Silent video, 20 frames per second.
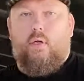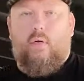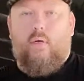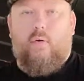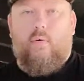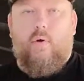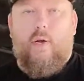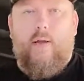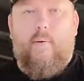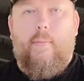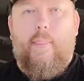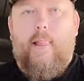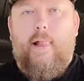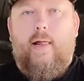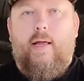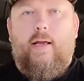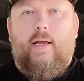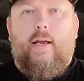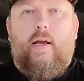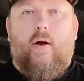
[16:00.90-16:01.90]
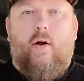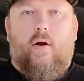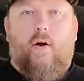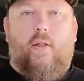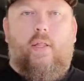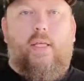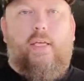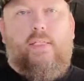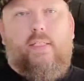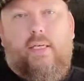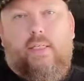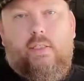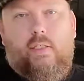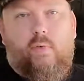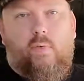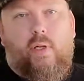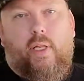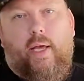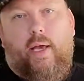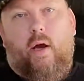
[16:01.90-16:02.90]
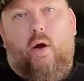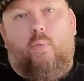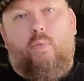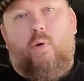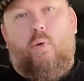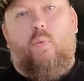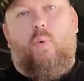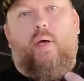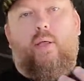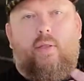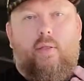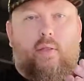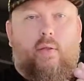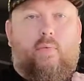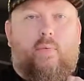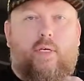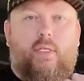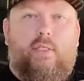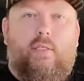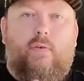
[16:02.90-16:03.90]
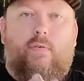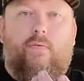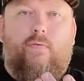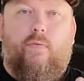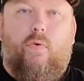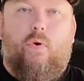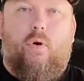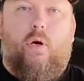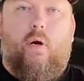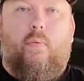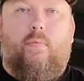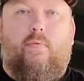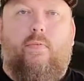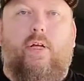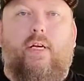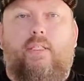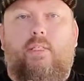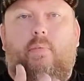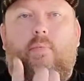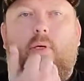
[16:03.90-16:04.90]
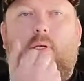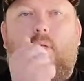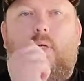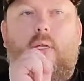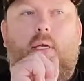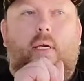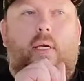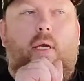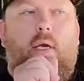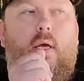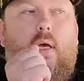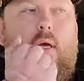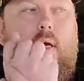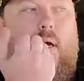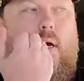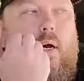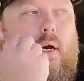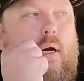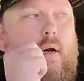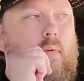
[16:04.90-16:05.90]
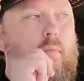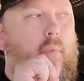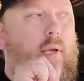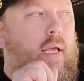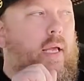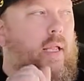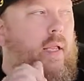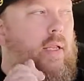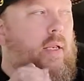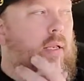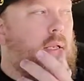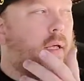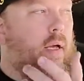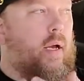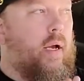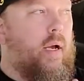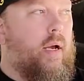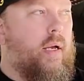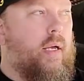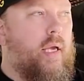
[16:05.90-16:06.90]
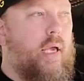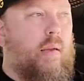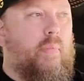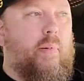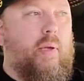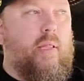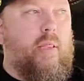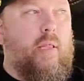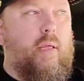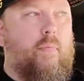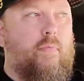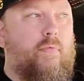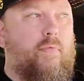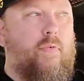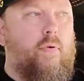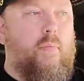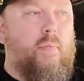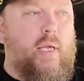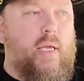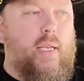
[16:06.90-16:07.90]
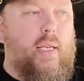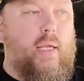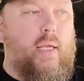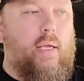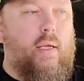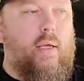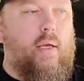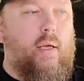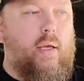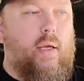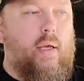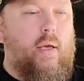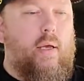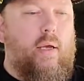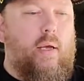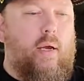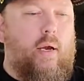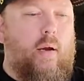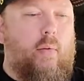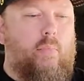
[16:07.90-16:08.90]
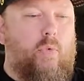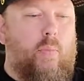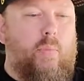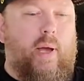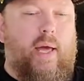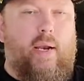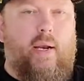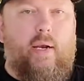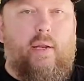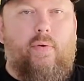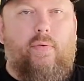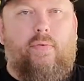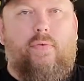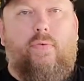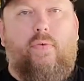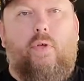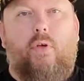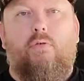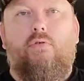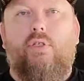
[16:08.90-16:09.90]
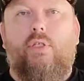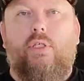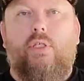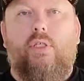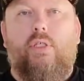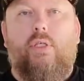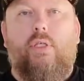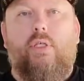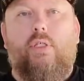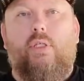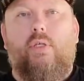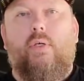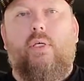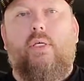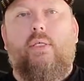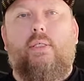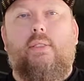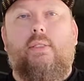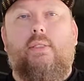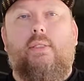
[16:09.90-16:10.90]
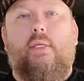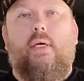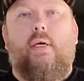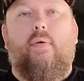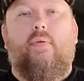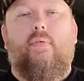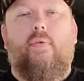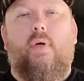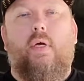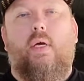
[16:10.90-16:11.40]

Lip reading: right? All these things can really help with the wrist and forearm flexibility and keeping them from getting repetitive usage injuries and stuff.